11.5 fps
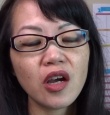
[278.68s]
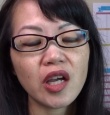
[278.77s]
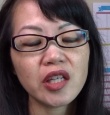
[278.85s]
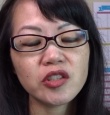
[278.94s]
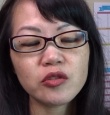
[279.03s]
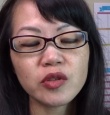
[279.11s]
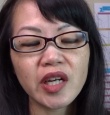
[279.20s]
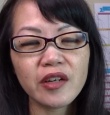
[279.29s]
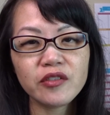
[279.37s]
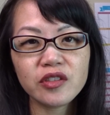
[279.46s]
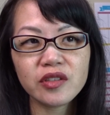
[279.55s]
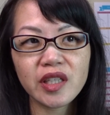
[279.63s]
and you don't
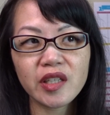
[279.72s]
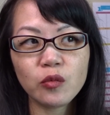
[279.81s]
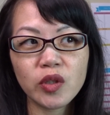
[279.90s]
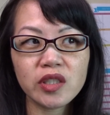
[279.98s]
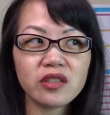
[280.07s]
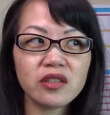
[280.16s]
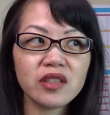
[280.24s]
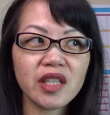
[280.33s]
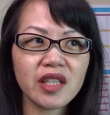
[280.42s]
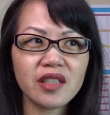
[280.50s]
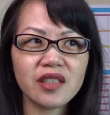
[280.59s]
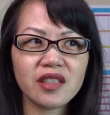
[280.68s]
have to like wonder
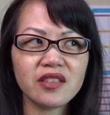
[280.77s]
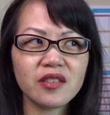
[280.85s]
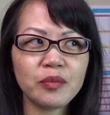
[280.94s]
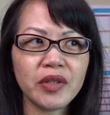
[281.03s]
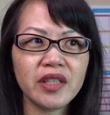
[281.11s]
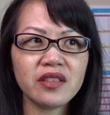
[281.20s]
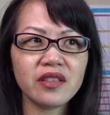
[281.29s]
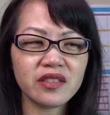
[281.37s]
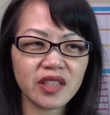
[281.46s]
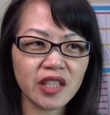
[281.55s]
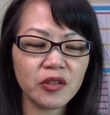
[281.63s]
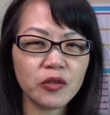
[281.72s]
like, is the price on
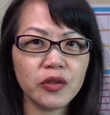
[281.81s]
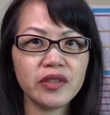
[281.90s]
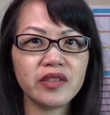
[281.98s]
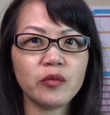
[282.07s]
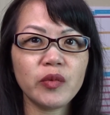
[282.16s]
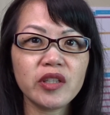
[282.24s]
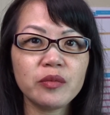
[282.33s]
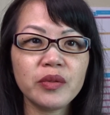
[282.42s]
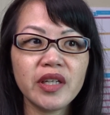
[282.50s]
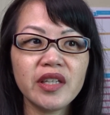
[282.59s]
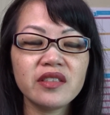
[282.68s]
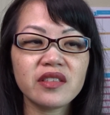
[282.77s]
sale or is it regular
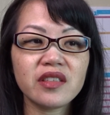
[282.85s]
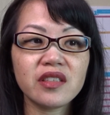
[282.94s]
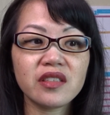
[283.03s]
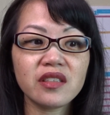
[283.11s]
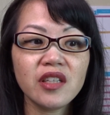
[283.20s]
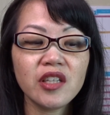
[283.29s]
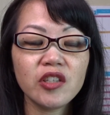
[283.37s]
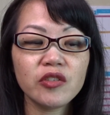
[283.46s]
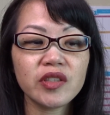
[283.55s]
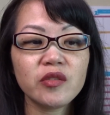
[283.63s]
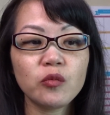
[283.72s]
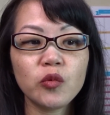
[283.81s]
price? And you
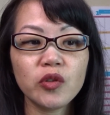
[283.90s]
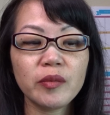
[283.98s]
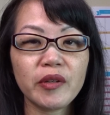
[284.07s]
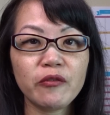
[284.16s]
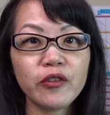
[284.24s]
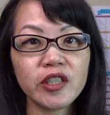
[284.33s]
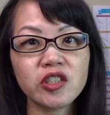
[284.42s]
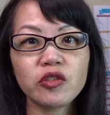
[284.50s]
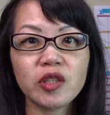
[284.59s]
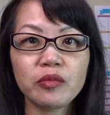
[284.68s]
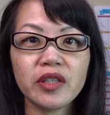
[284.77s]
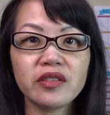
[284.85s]
don't have to worry about
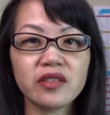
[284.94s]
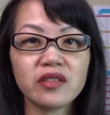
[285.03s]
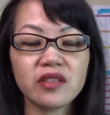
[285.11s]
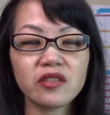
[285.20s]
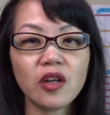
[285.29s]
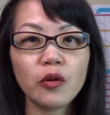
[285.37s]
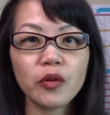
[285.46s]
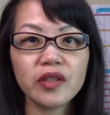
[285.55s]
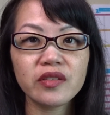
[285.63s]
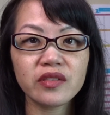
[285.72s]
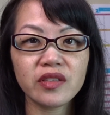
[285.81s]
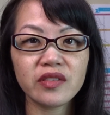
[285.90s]
fluctuating prices. It's
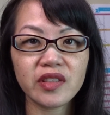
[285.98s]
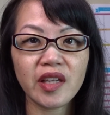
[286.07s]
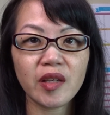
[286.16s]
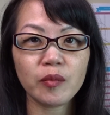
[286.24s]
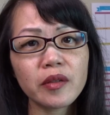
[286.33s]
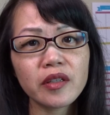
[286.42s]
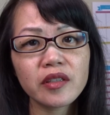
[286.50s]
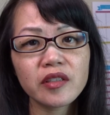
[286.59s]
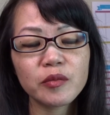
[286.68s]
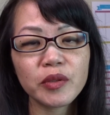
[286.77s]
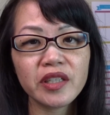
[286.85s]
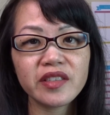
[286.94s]
always the same.
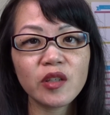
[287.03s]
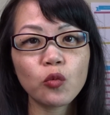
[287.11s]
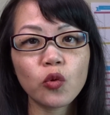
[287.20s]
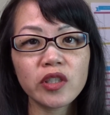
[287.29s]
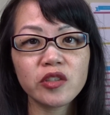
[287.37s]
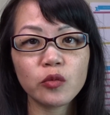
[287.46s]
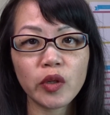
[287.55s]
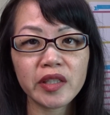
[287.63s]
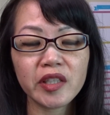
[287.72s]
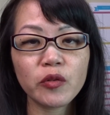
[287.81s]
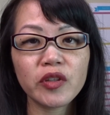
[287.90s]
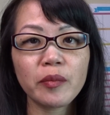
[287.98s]
It's because they work
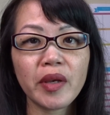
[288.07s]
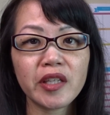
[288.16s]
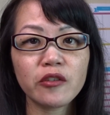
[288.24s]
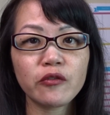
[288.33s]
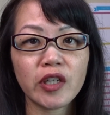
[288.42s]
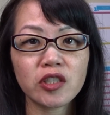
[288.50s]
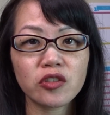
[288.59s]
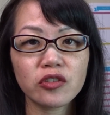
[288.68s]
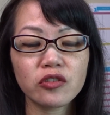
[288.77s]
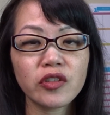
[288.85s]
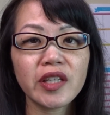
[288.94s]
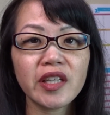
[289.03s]
directly with the manufacturer.
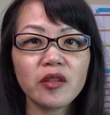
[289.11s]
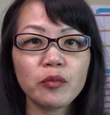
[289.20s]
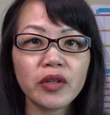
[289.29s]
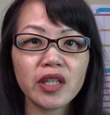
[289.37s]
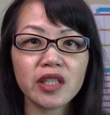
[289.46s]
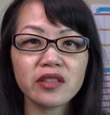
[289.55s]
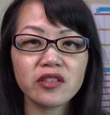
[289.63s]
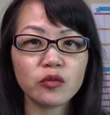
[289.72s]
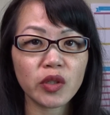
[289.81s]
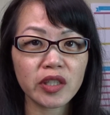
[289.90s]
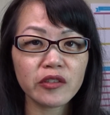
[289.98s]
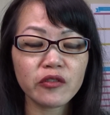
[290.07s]
So they get the products
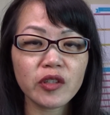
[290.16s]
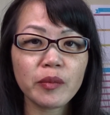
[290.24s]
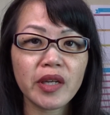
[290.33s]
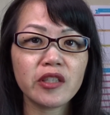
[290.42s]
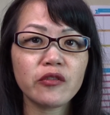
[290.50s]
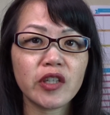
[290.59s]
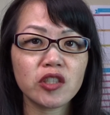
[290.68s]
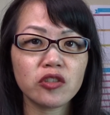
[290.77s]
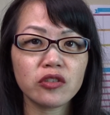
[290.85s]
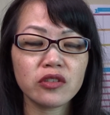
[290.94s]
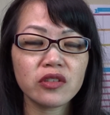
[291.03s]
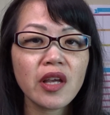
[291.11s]
directly from the
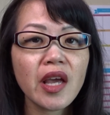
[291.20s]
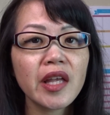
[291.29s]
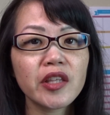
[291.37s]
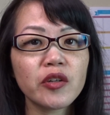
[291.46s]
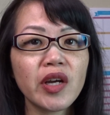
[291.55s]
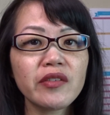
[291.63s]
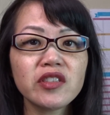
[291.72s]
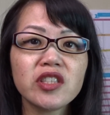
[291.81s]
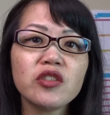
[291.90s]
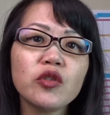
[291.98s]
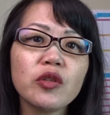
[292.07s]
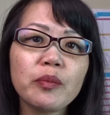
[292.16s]
manufacturers. They don't have to
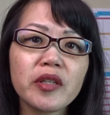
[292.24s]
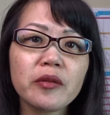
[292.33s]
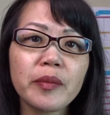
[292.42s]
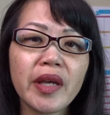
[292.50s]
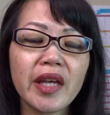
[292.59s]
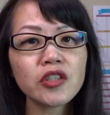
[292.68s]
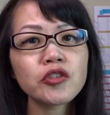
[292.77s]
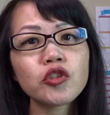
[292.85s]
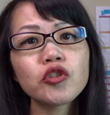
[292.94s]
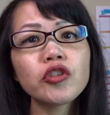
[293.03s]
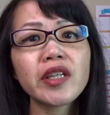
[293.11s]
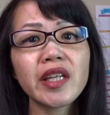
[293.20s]
deal with a middleman. So
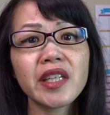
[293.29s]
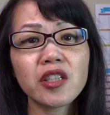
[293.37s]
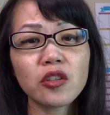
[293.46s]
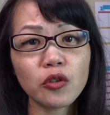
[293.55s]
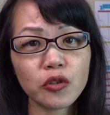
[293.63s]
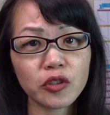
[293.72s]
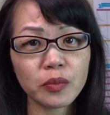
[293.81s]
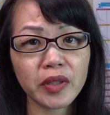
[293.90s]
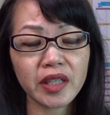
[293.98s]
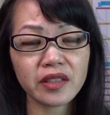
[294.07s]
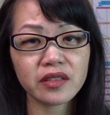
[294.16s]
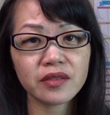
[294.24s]
you're getting the lowest
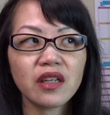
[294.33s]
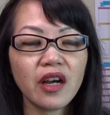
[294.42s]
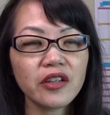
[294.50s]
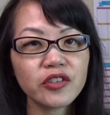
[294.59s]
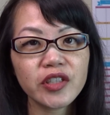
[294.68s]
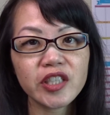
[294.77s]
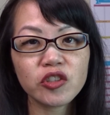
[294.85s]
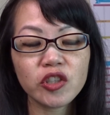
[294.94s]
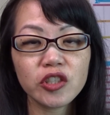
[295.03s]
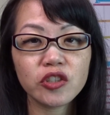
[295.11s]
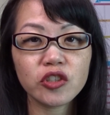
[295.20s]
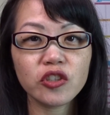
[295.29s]
price. Also like
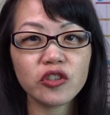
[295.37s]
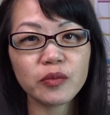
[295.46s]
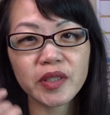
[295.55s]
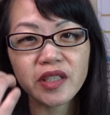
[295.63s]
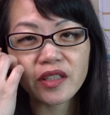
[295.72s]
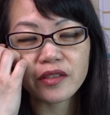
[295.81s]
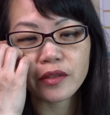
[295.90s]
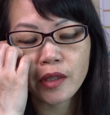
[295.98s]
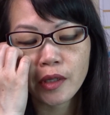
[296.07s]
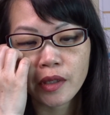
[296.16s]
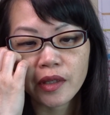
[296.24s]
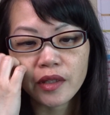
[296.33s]
Trader Joe's, because
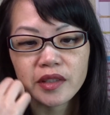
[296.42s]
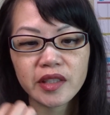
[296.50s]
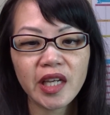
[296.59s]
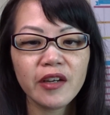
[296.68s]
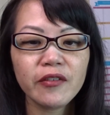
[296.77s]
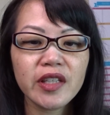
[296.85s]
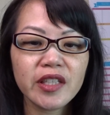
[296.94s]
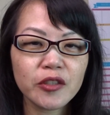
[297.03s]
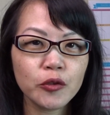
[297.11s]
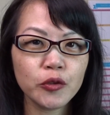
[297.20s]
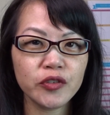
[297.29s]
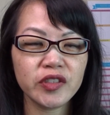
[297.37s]
they have a lot of
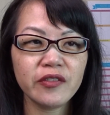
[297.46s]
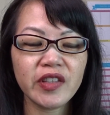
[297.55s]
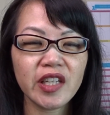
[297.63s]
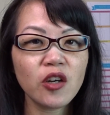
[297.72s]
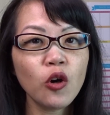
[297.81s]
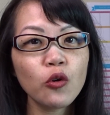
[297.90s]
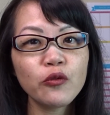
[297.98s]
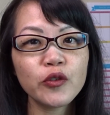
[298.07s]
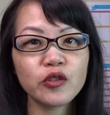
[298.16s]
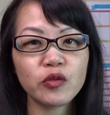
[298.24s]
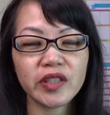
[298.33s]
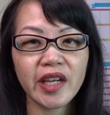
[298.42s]
cool stuff that Whole
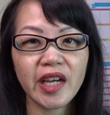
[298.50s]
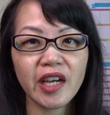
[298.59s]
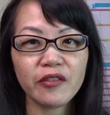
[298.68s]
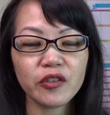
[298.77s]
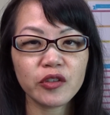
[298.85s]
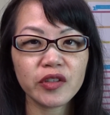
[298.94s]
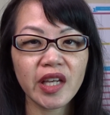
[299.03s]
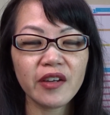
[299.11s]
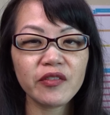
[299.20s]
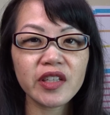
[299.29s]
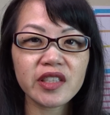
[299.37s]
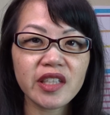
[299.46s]
Foods would have. You know, they
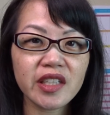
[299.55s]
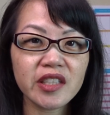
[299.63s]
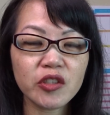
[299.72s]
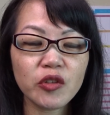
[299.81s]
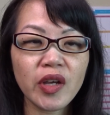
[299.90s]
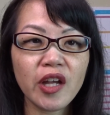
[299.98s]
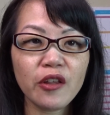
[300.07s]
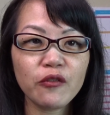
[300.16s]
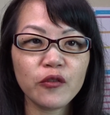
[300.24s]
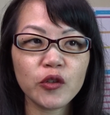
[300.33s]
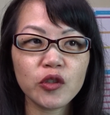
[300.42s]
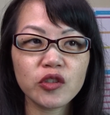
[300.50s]
have like the new health
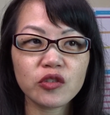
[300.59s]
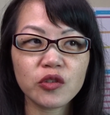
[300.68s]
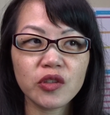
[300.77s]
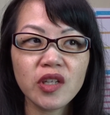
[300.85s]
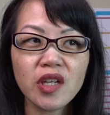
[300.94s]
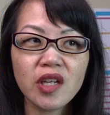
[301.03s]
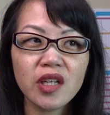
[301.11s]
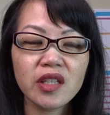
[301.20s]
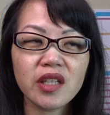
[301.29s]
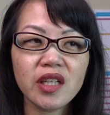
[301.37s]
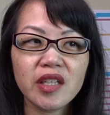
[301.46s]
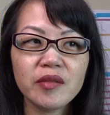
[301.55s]
foods, or
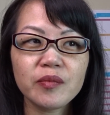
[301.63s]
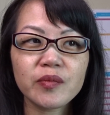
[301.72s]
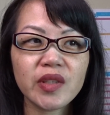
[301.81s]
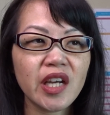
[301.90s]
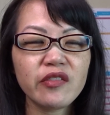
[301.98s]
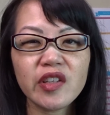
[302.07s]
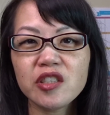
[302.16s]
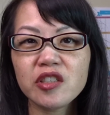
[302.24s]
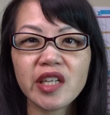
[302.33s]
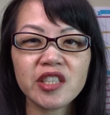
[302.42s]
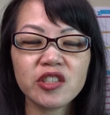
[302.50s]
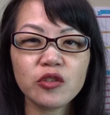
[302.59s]
they have
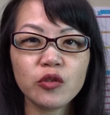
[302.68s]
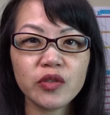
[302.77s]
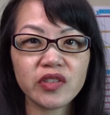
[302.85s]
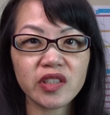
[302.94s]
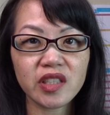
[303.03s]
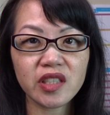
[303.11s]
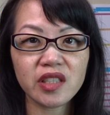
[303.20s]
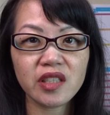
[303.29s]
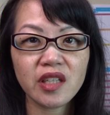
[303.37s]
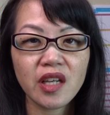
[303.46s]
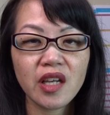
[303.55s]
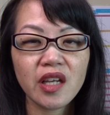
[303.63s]
international
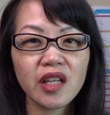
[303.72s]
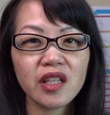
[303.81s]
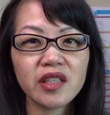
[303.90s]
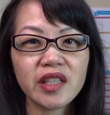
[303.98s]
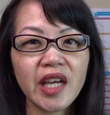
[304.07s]
cuisine. They